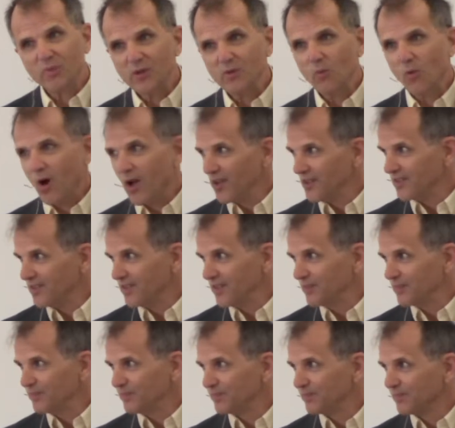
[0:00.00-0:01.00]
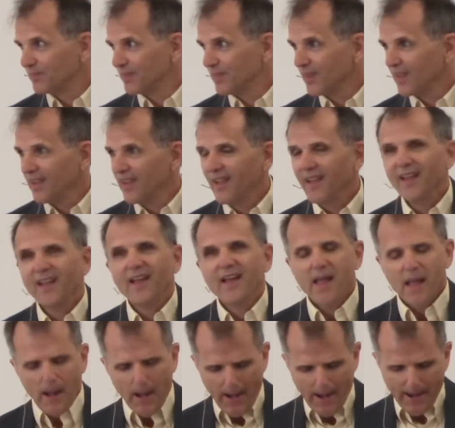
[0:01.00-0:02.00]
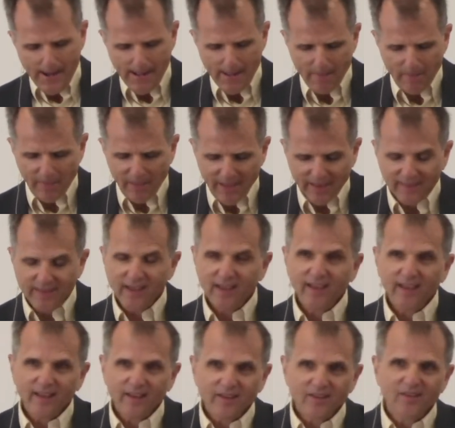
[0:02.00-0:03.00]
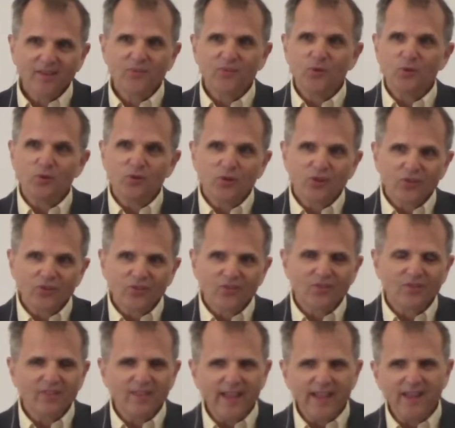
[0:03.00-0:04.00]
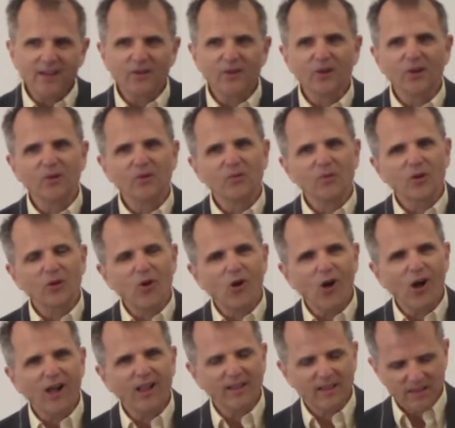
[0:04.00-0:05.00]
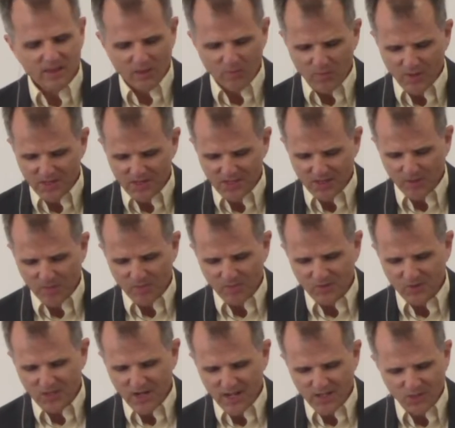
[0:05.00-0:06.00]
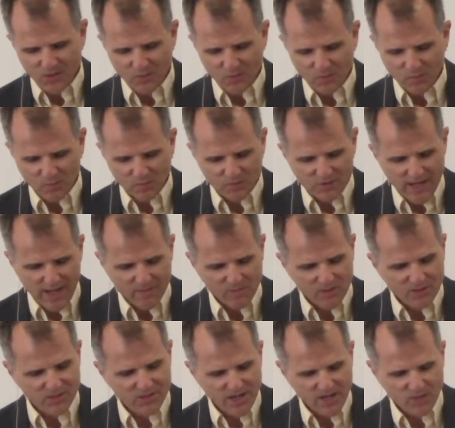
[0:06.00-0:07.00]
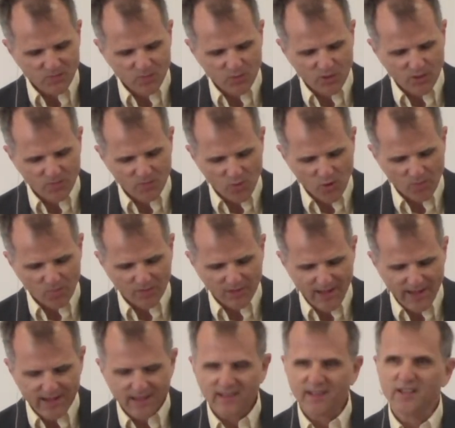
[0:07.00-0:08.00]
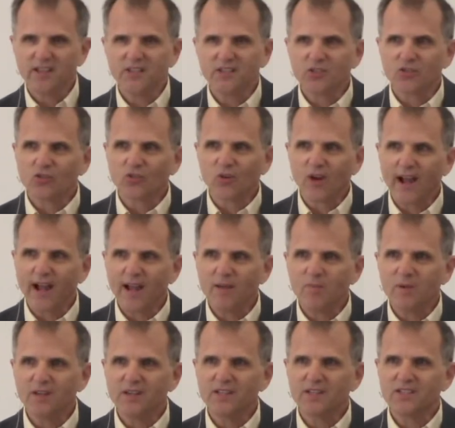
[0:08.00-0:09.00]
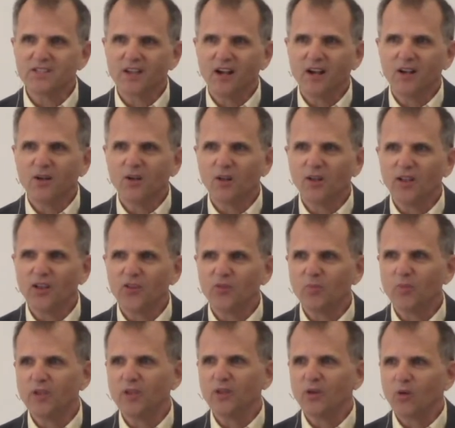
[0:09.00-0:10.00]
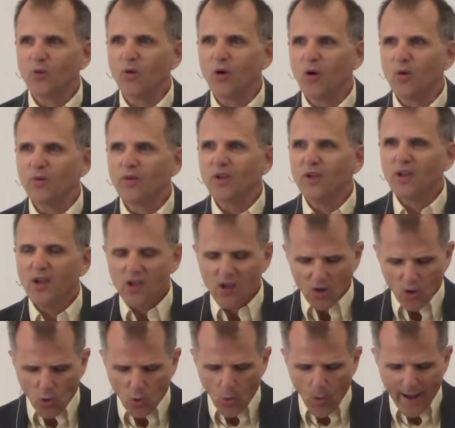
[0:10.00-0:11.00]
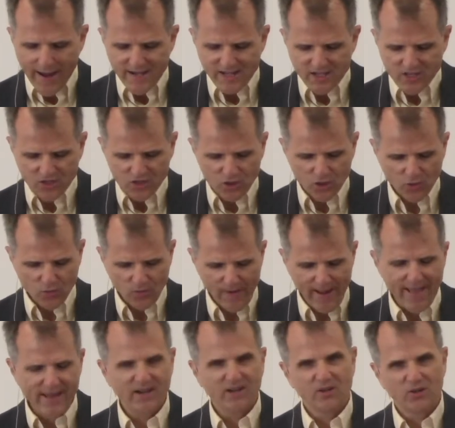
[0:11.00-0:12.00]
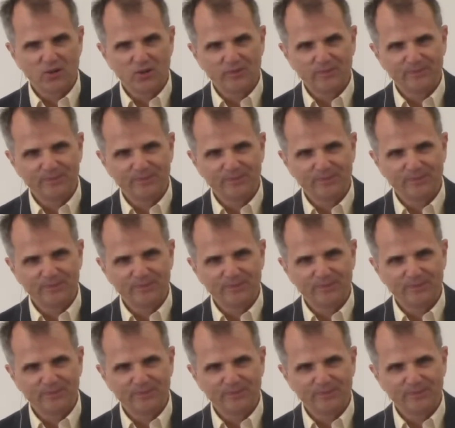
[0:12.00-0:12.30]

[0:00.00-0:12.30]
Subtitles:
wanting. And then a few years later, recalling the bishop, Salmon Chase put it more plainly, describing his uncle as being, quote, quite tyrannical.